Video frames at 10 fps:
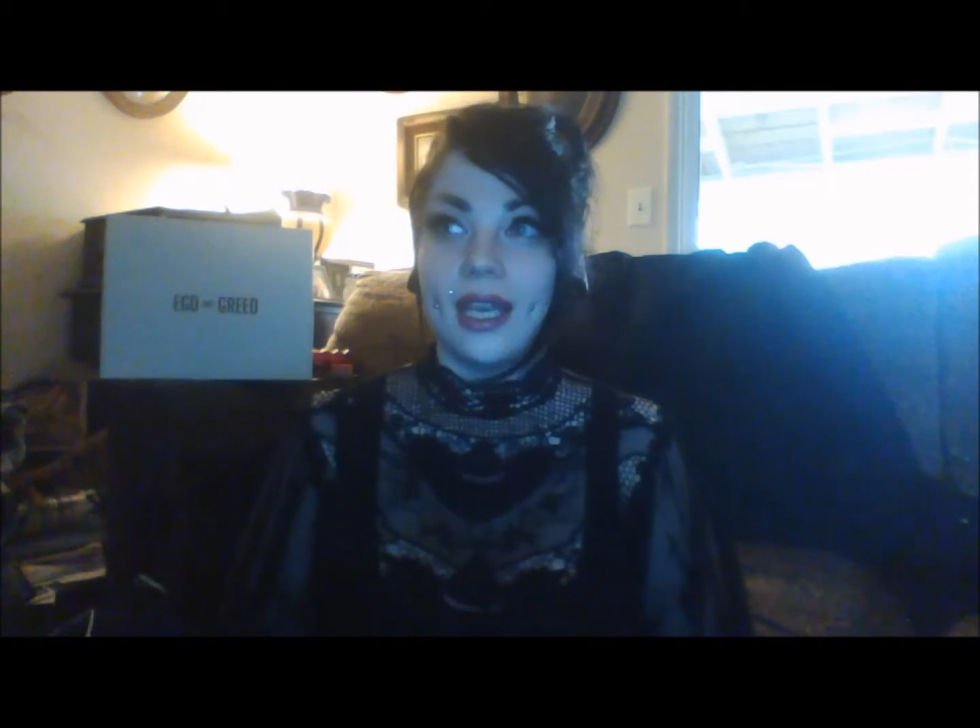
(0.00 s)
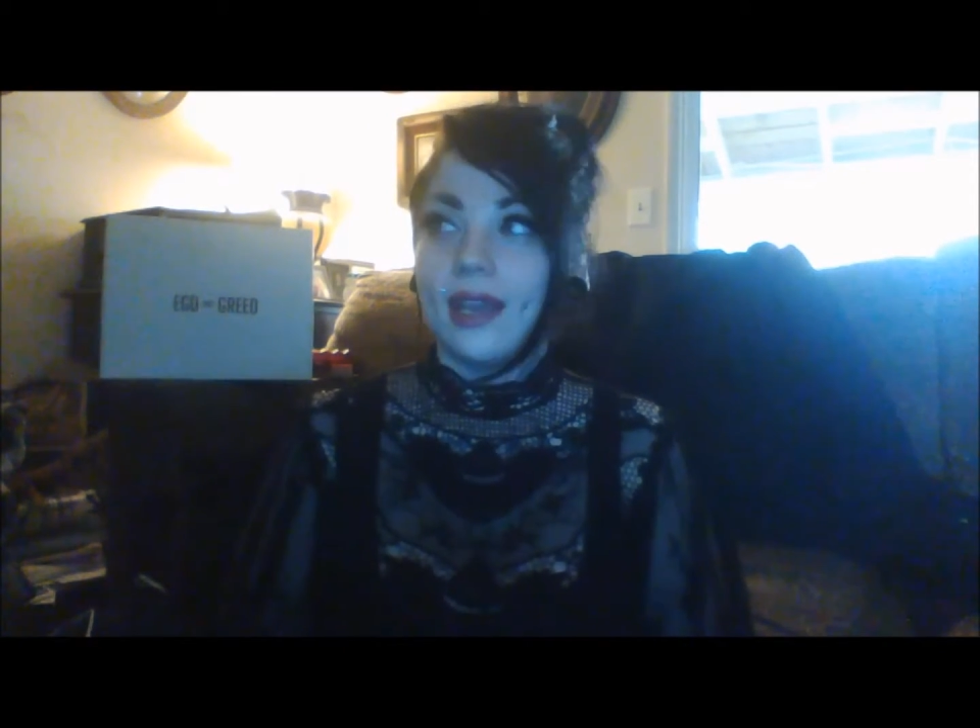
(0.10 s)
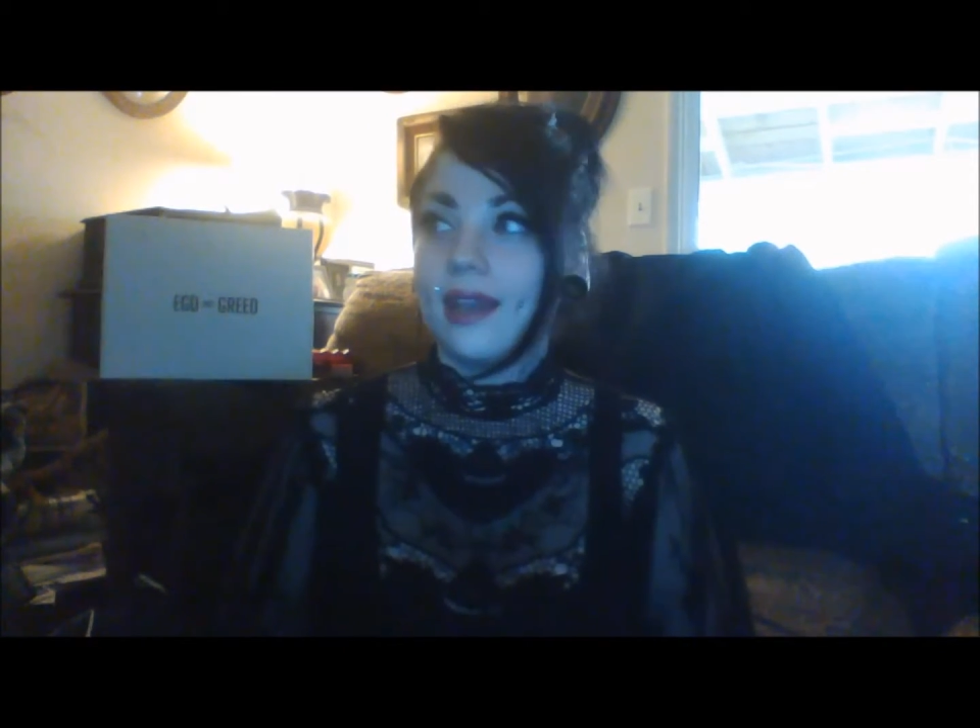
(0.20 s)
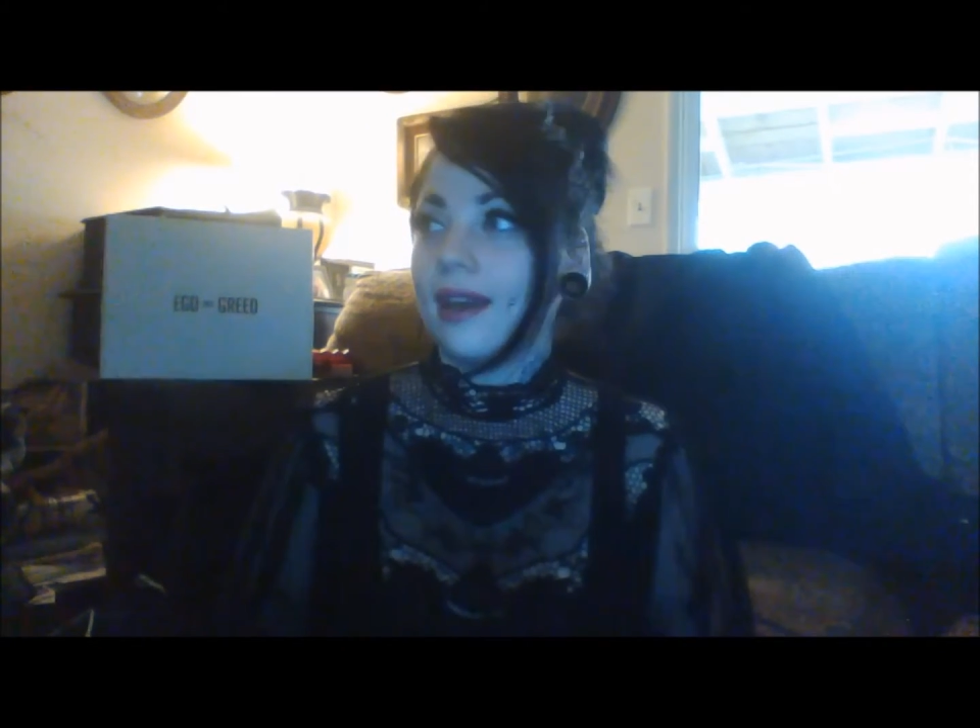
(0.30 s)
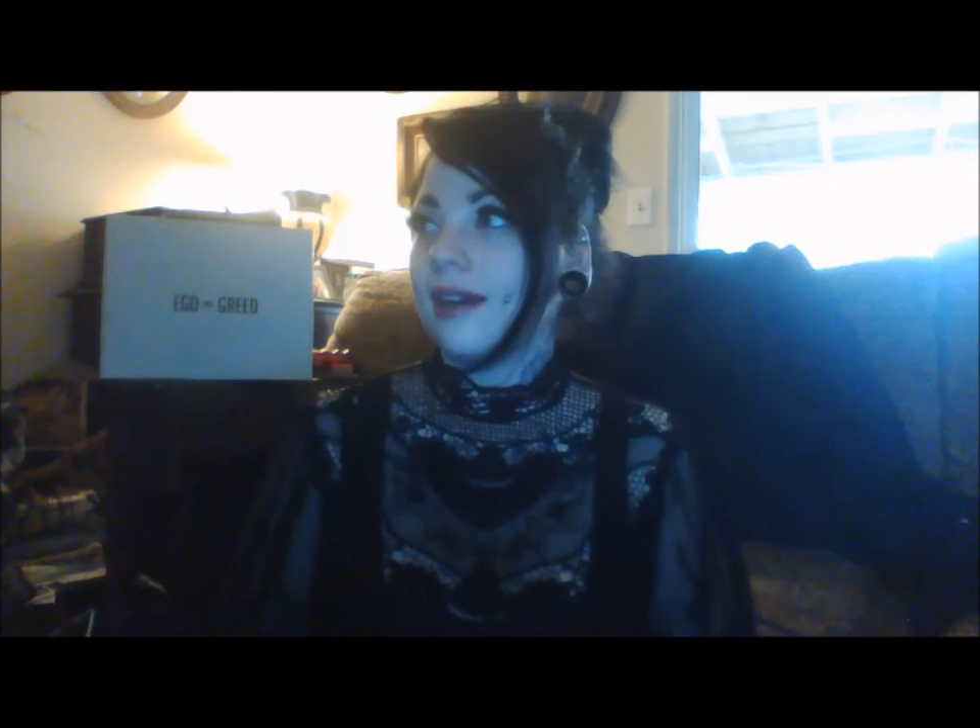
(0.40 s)

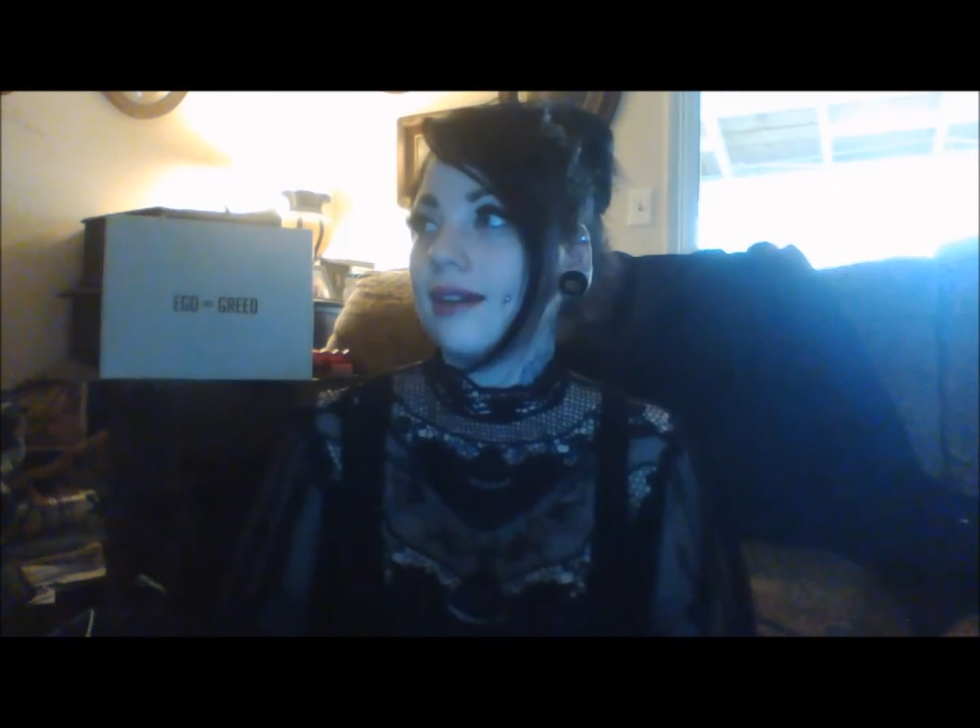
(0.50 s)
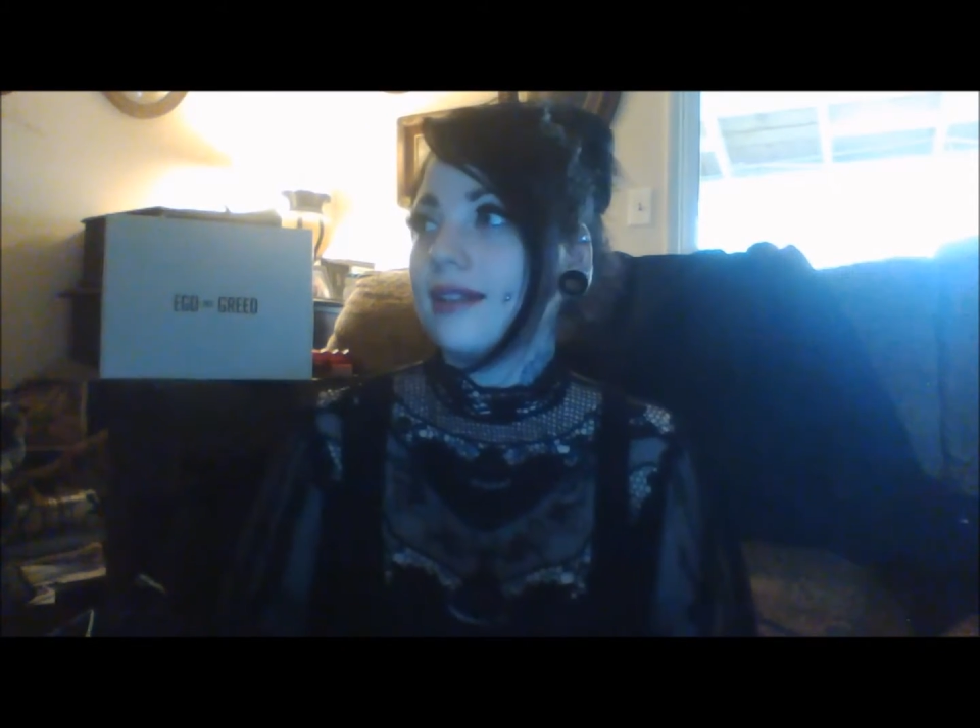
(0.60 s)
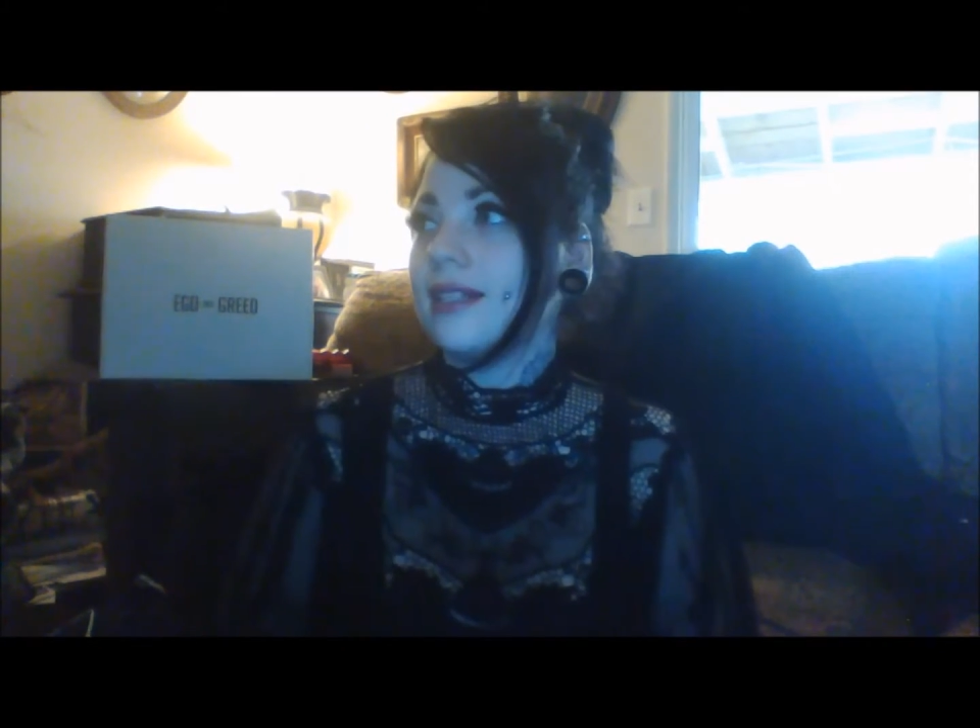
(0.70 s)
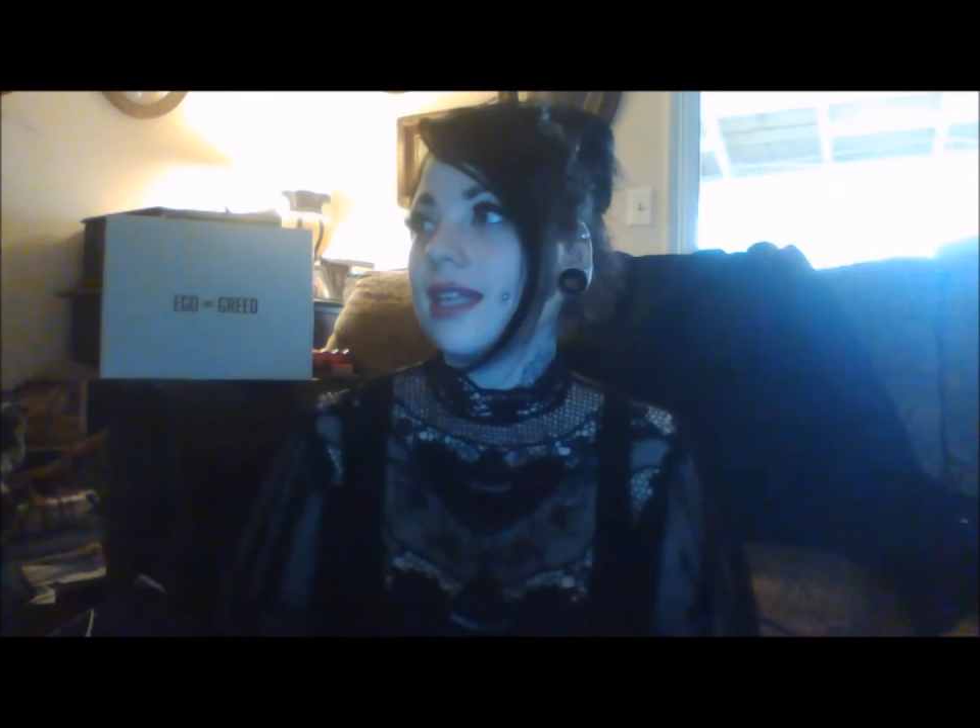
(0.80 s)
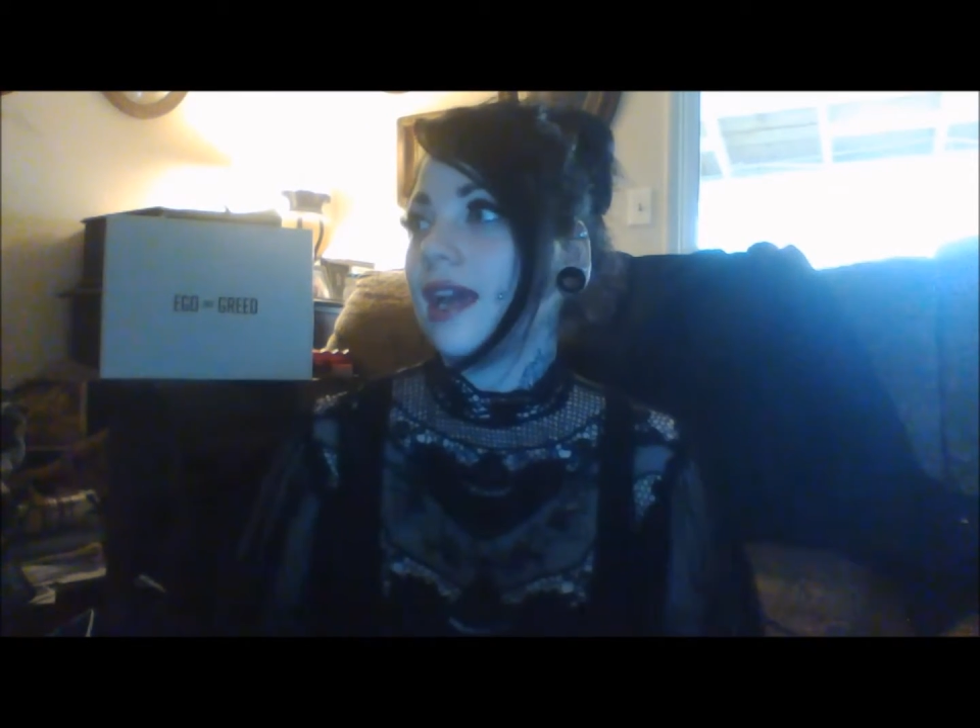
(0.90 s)

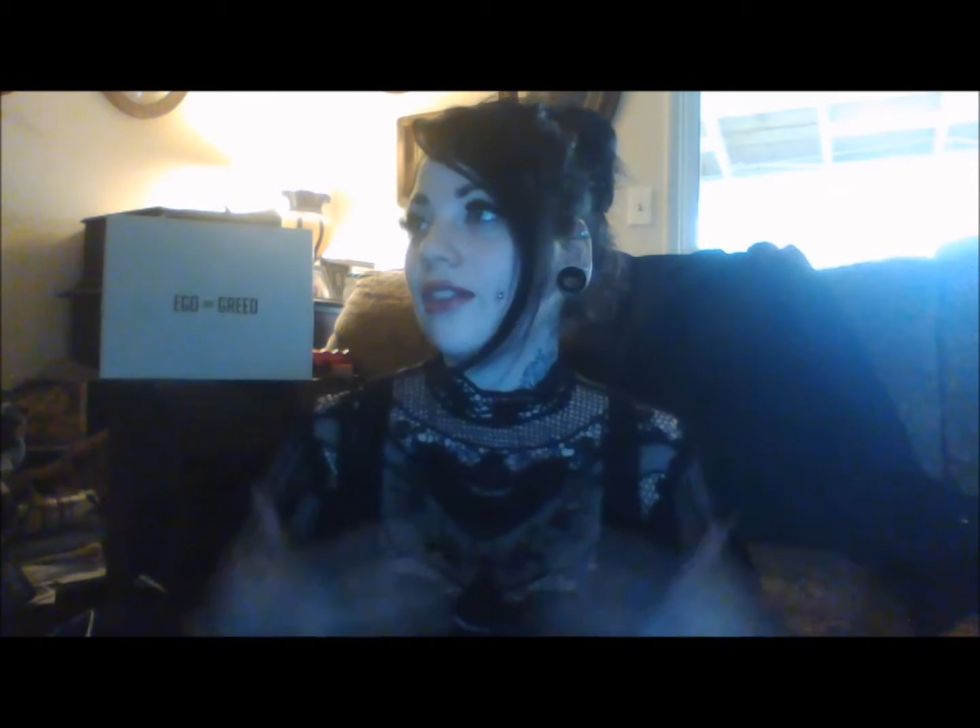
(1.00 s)
And